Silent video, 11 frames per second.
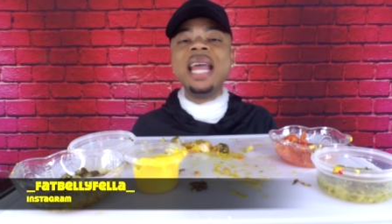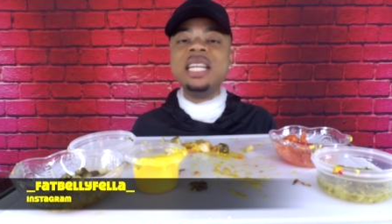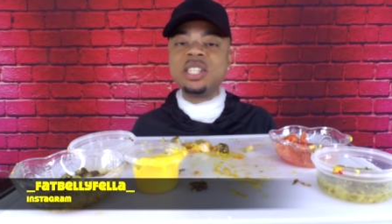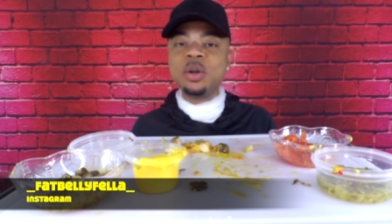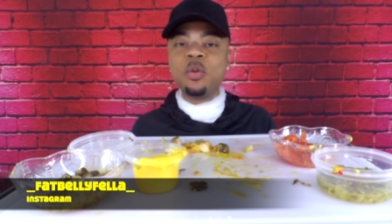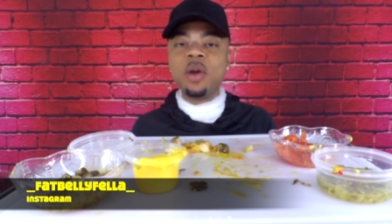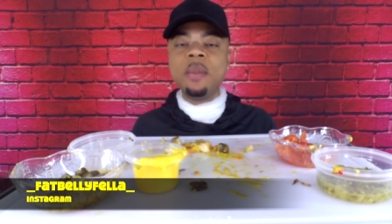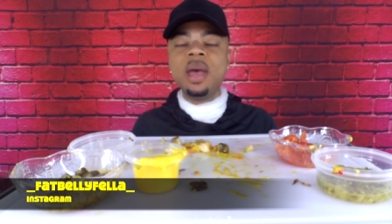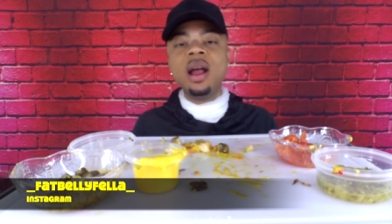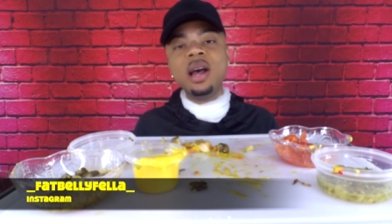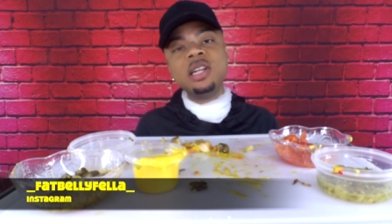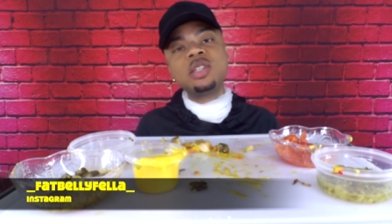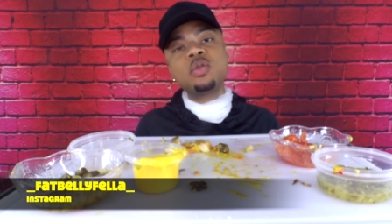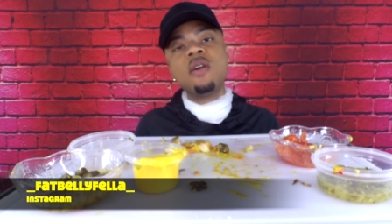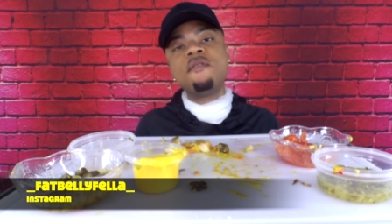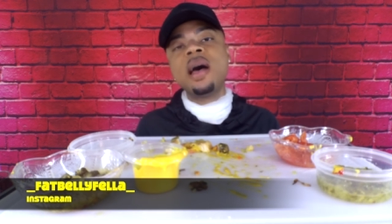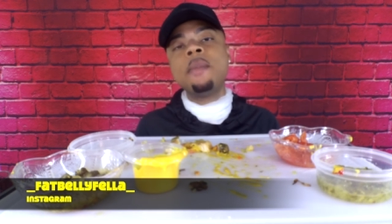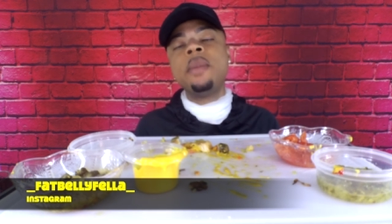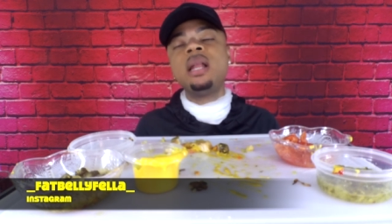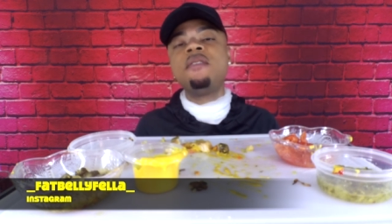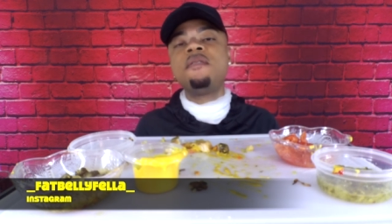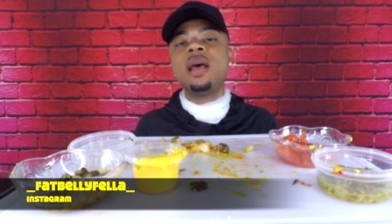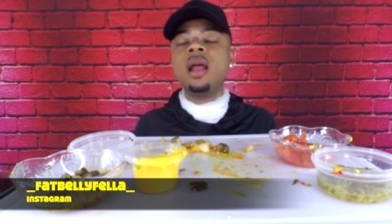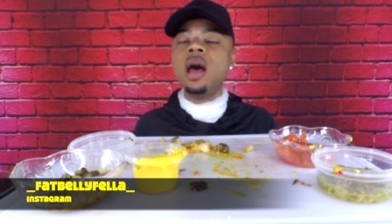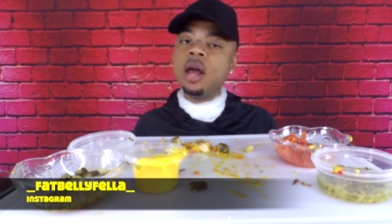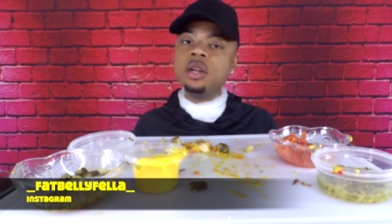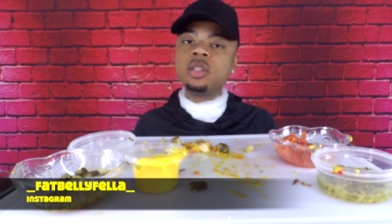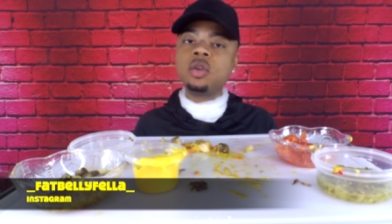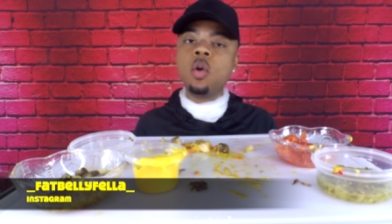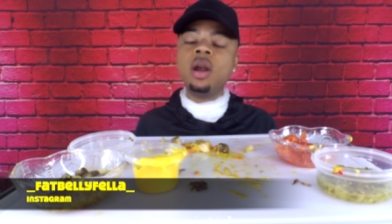Instagram at underscore fat belly fella underscore.